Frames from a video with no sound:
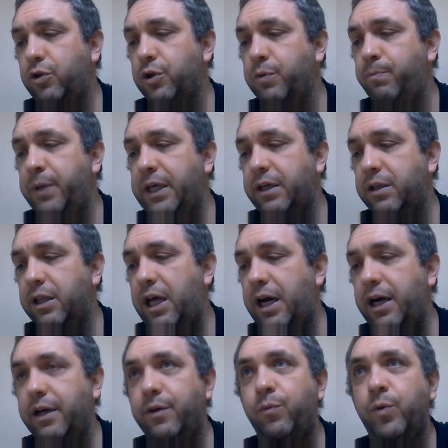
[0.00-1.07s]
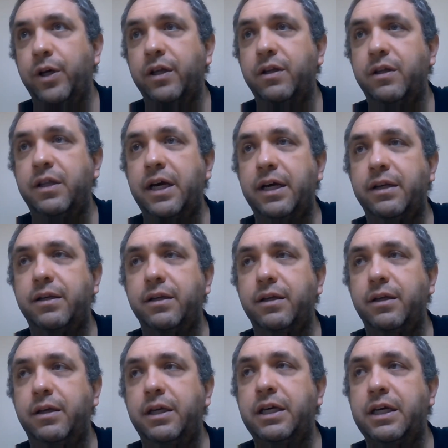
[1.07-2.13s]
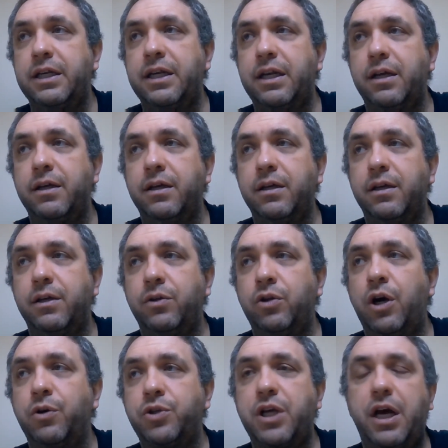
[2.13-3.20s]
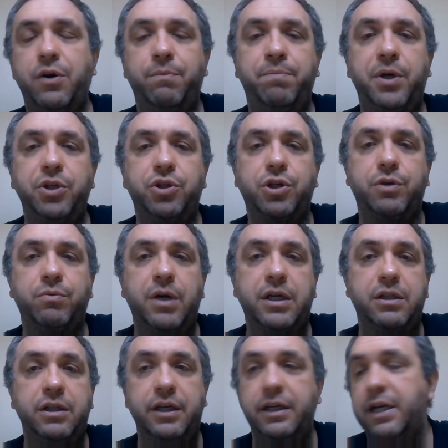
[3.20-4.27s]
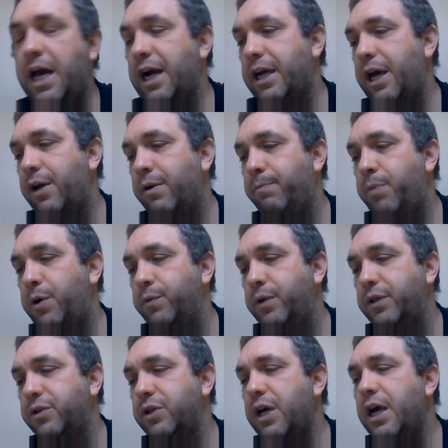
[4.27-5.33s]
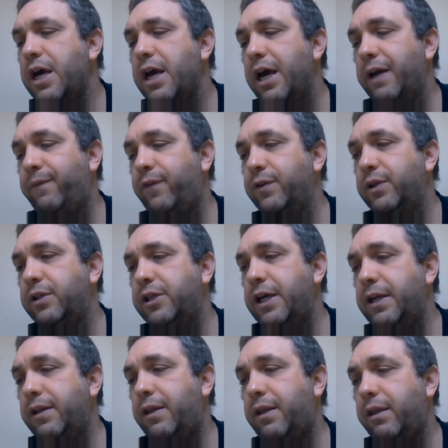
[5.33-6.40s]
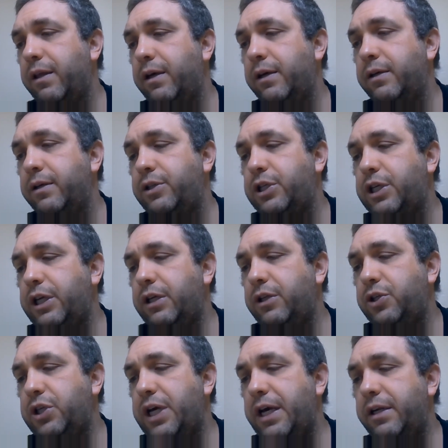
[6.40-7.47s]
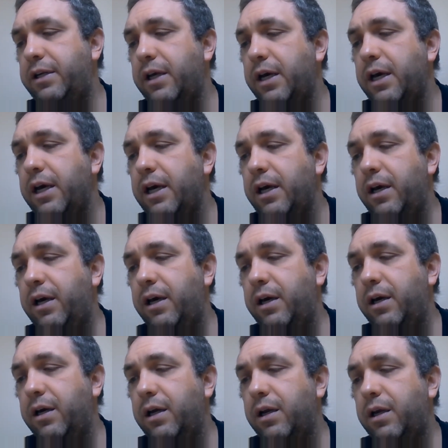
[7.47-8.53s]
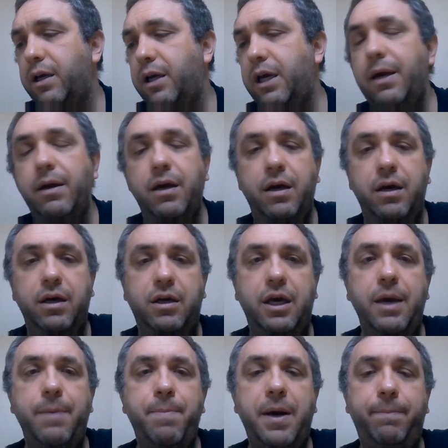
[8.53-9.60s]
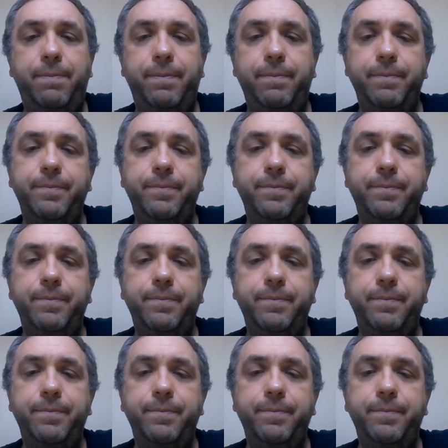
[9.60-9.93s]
be in line with that he can knows how to punch correctly and knock out opponents. And for the 10th skill set, keep up,